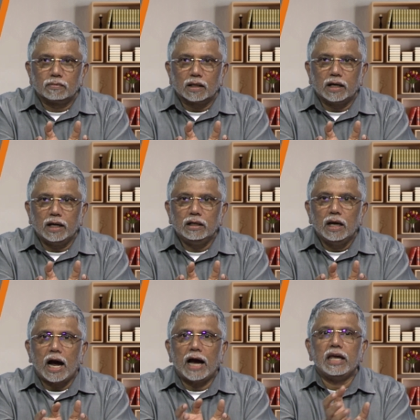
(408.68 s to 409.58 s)
right?
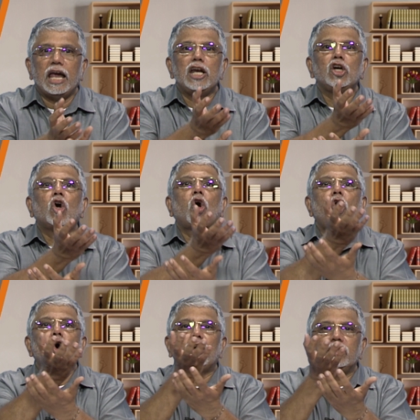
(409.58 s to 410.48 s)
I
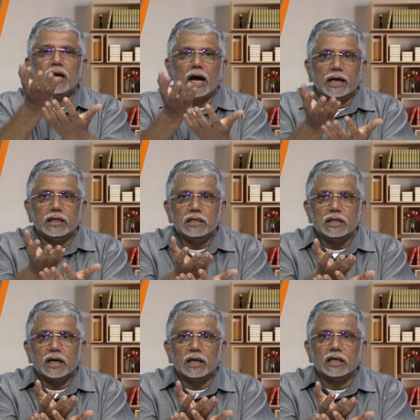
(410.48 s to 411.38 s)
encode the
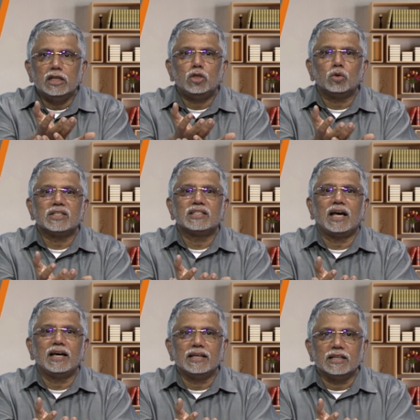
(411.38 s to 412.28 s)
idea into
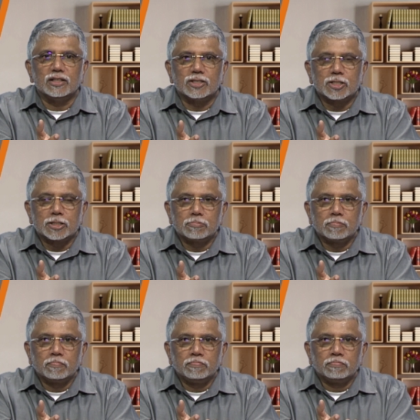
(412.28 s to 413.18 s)
signs
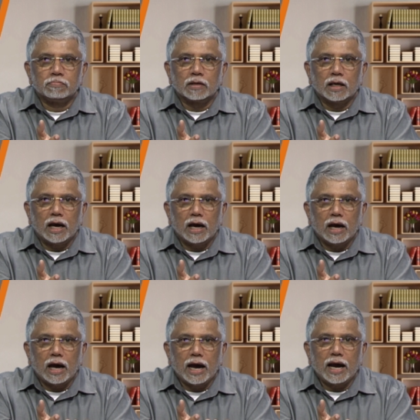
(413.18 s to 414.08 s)

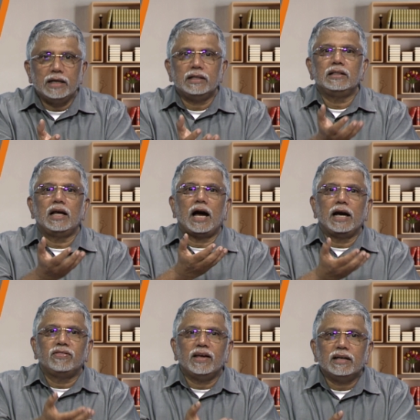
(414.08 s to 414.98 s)
and I
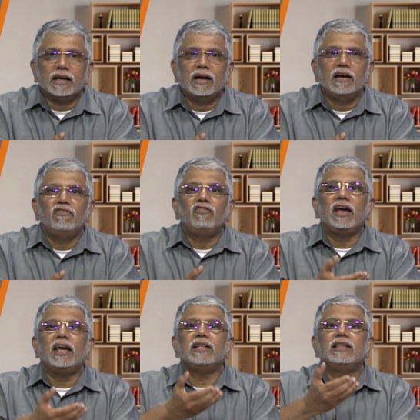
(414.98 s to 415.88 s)
then
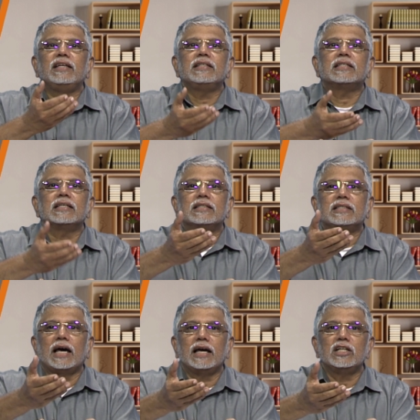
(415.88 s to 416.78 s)
convey these
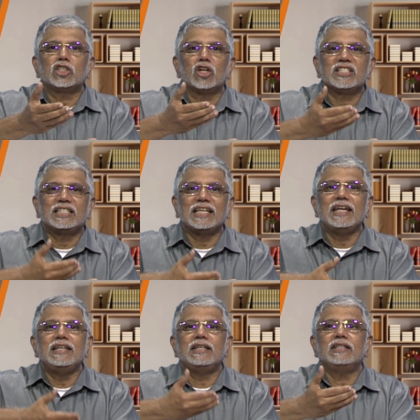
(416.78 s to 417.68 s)
signs or
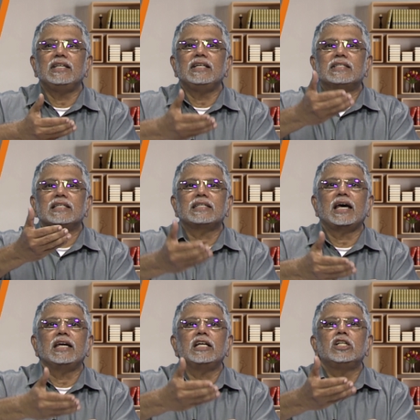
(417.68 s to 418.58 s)
send these
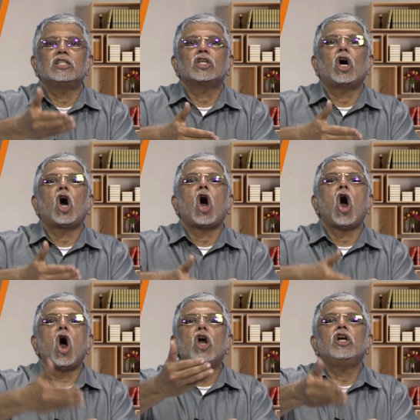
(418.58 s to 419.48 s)
signs
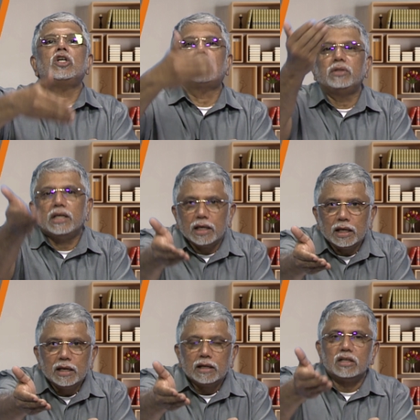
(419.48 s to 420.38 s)
on to the
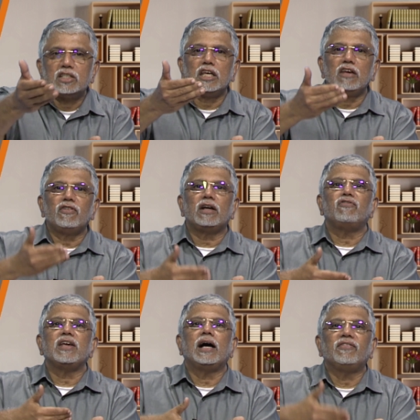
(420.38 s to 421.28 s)
receiver
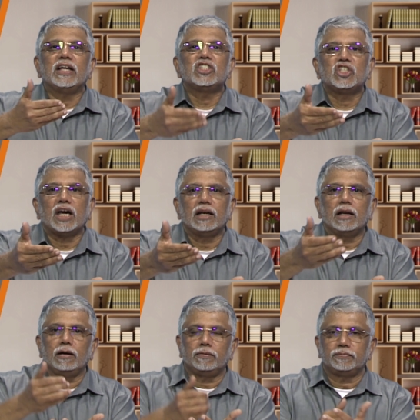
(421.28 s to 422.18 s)
via the
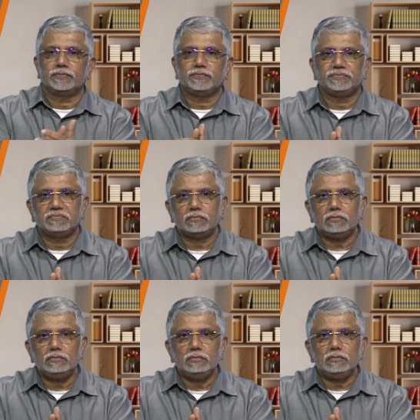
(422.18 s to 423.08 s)
channel.
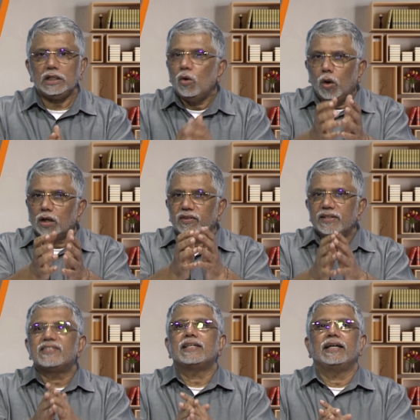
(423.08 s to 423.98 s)
What are these
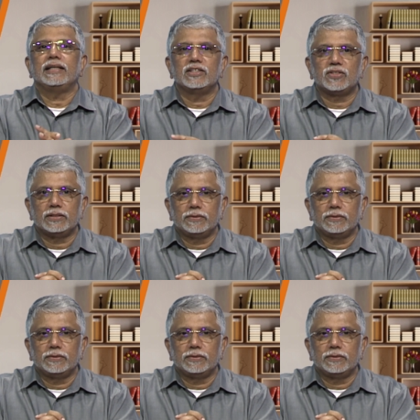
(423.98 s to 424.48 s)
signs?